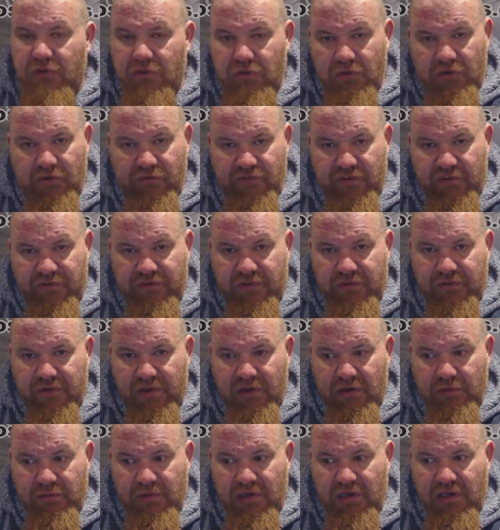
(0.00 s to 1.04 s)
as 150
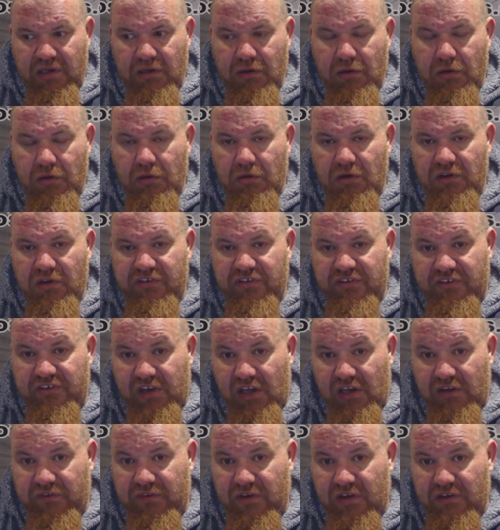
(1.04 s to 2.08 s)
mg a week, or is the
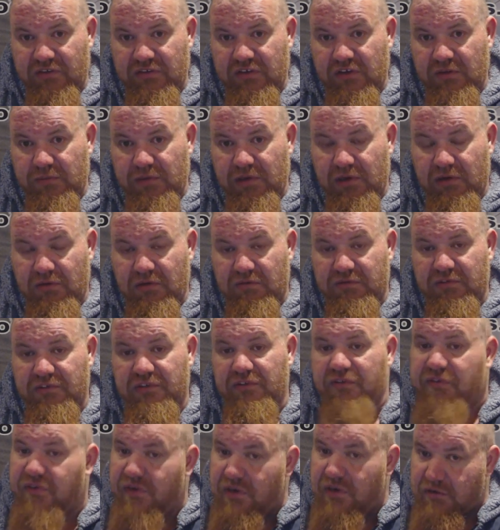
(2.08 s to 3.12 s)
side effects going to be equivalent
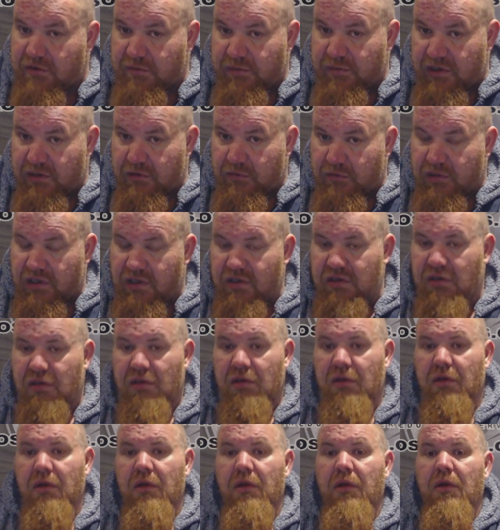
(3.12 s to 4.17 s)
to 300 mg a week?
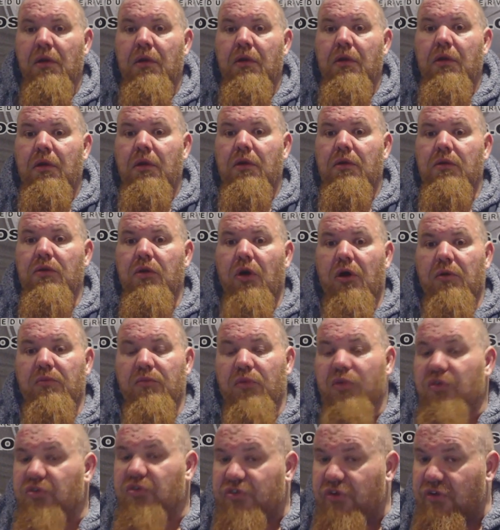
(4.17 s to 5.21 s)

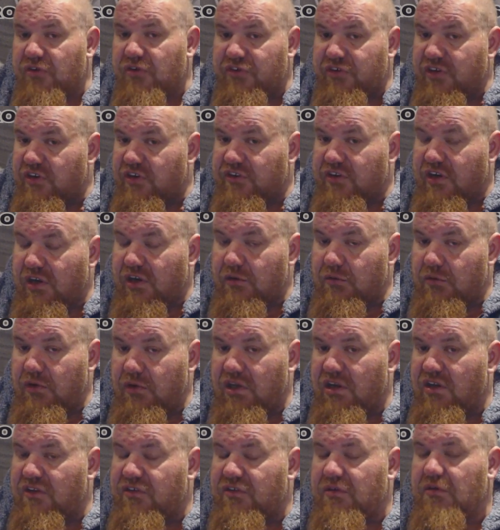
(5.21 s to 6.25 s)
Not much on 6-8
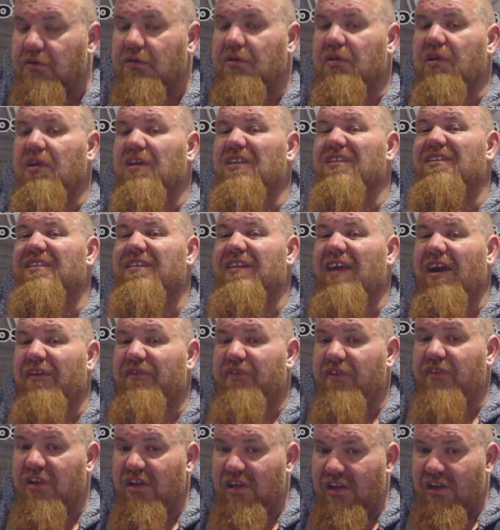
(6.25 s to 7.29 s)
weeks.
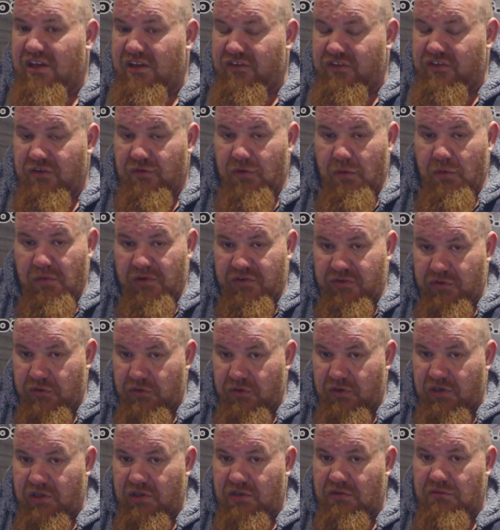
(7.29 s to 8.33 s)
Definitely an issue when we're
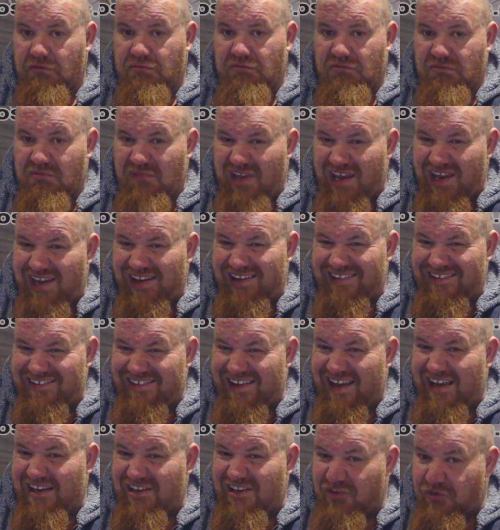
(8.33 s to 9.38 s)
talking 8,
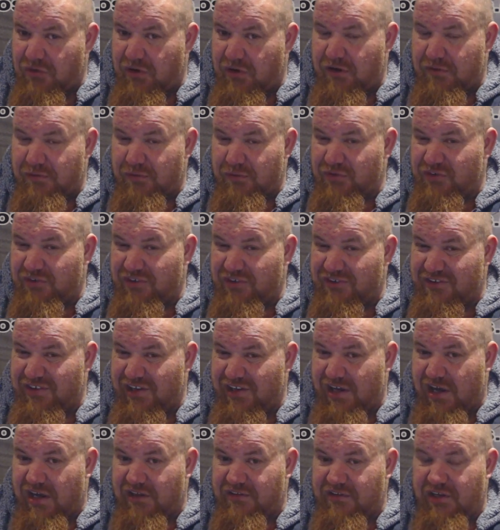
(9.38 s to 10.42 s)
10, 12 months at
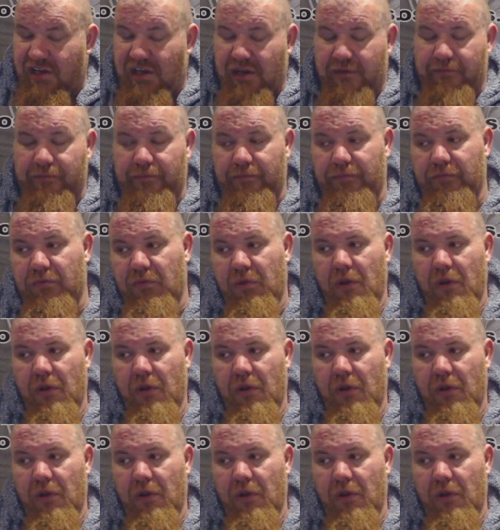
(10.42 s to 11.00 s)
TRT.